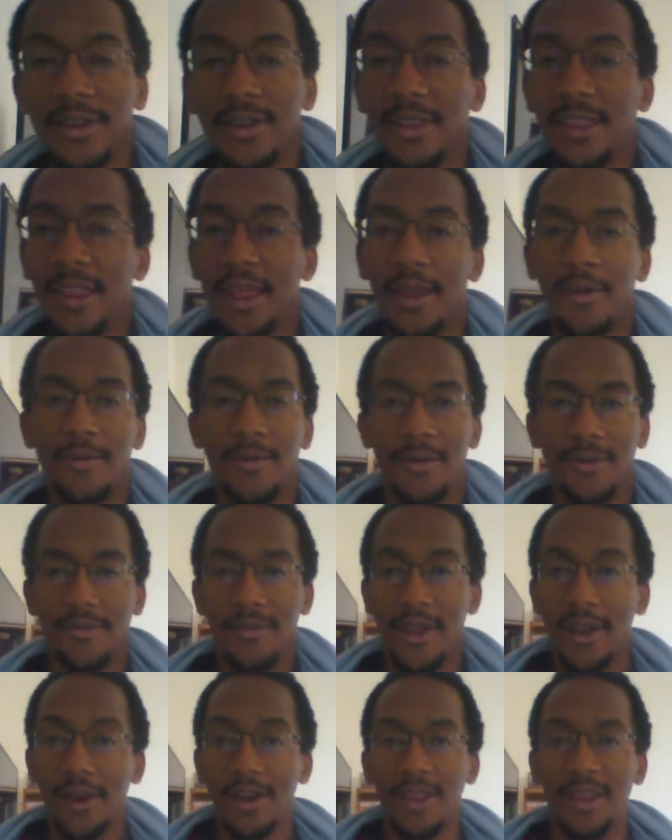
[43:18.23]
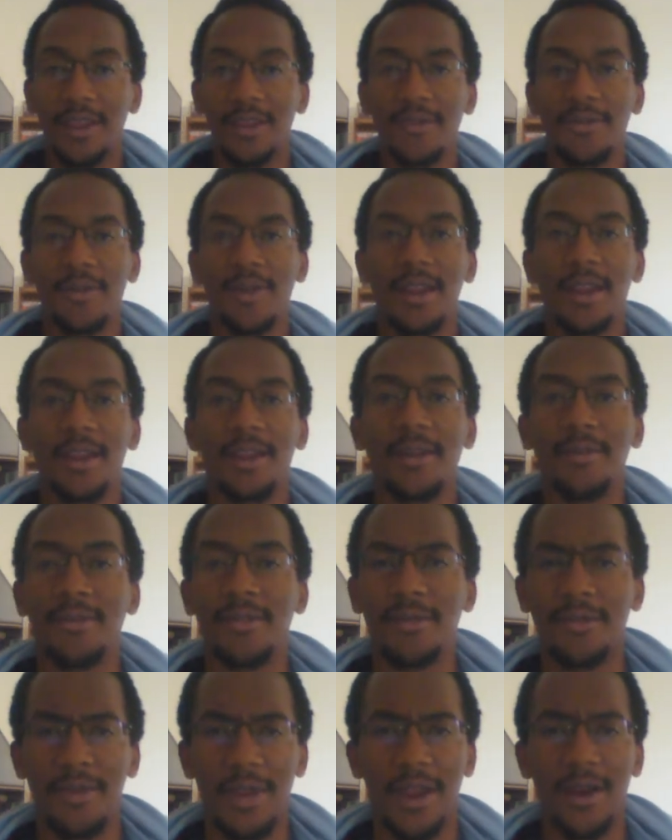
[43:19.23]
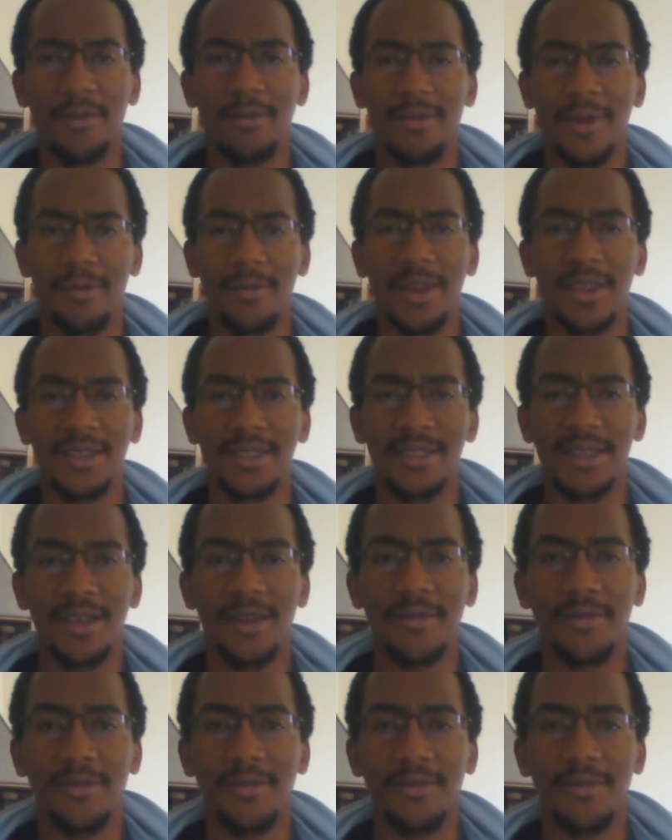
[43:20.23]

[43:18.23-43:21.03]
They were very even. It was very reminiscent